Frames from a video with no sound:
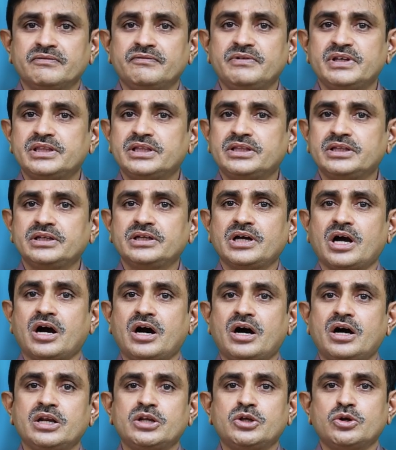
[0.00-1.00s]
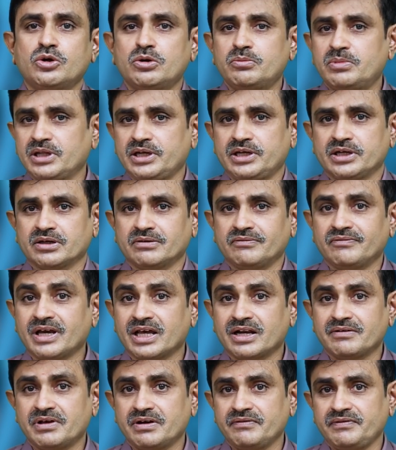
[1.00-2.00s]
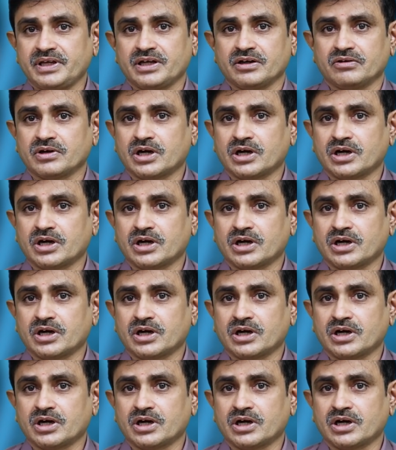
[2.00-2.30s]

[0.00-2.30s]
with all global income. Wherever we have,